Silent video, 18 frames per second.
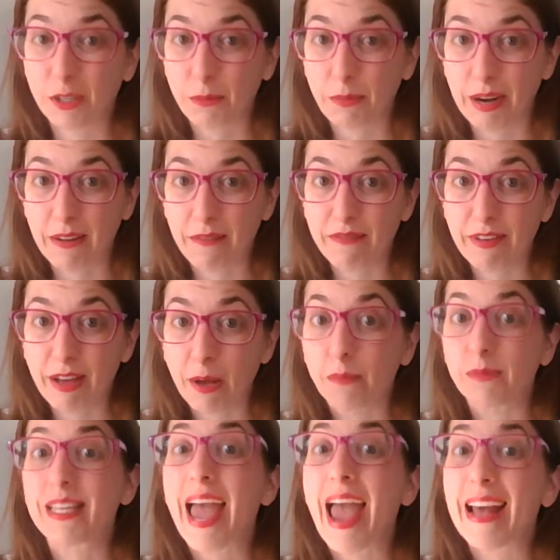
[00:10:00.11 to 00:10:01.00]
to bring
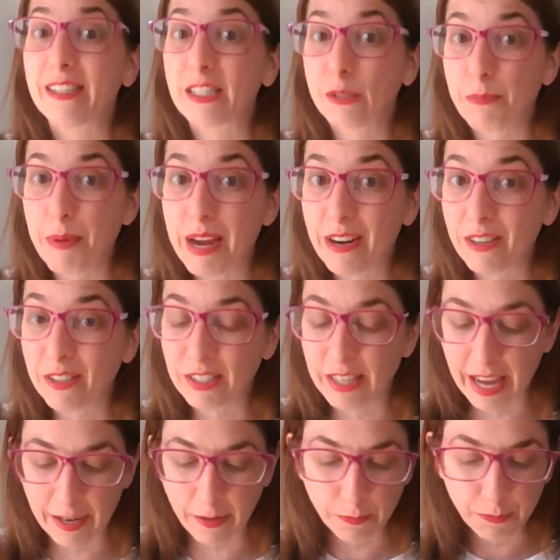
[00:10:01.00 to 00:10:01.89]
films and
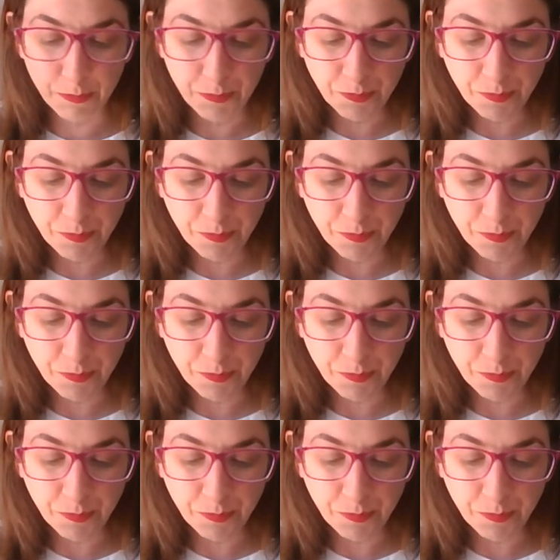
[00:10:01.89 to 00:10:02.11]
speakers in.